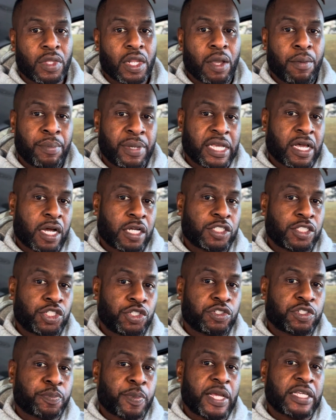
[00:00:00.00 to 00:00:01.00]
Because you
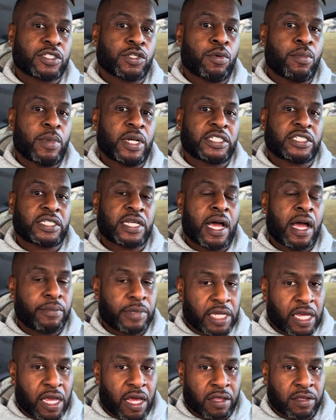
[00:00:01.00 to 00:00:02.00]
spent so much time
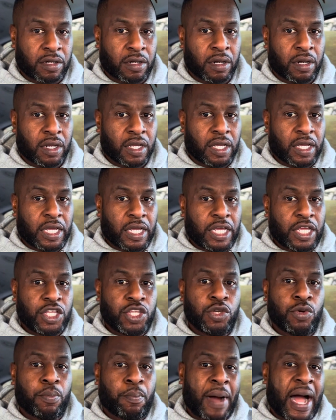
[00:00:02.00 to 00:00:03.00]
together,
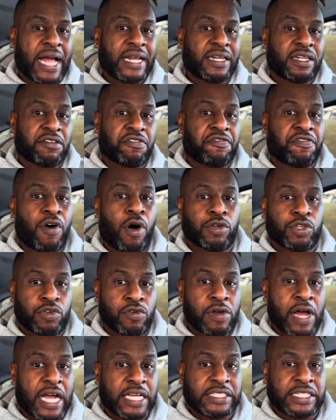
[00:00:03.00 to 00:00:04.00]
by default, you
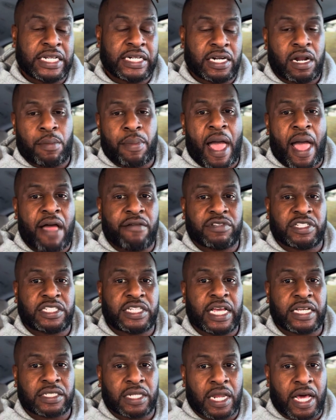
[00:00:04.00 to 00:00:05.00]
guys ended up having
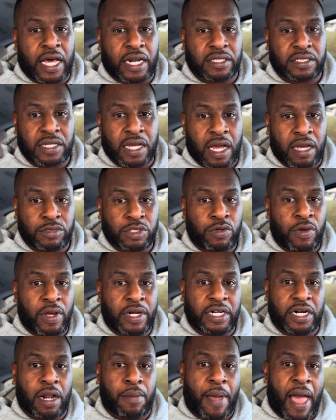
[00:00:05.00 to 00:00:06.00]
sex a lot of times. You
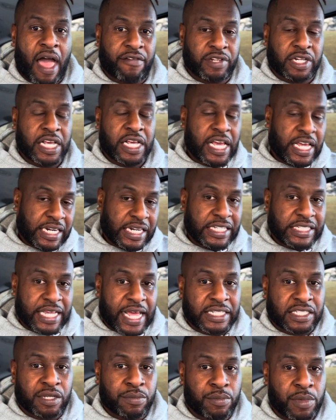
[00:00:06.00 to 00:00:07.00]
ended up having these
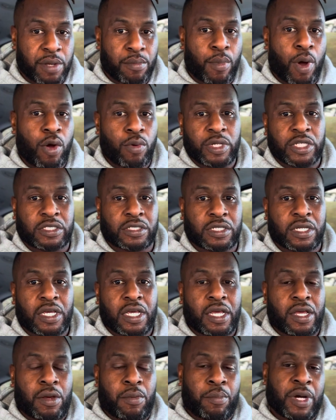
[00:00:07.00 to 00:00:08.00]
intimate moments.
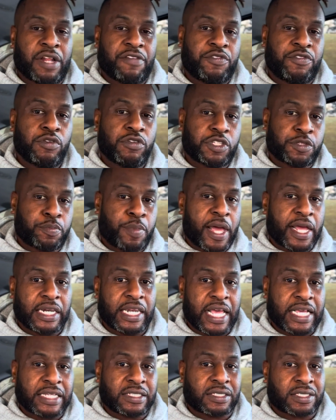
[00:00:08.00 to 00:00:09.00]
But if you spend
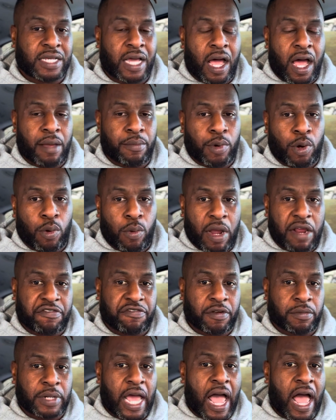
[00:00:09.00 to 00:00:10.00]
less time away
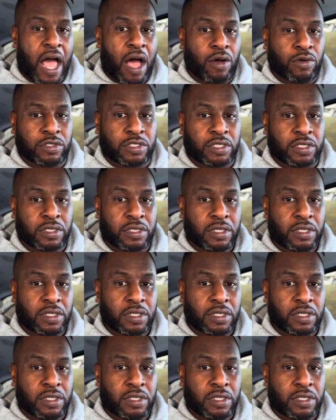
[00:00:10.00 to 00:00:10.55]
from the house,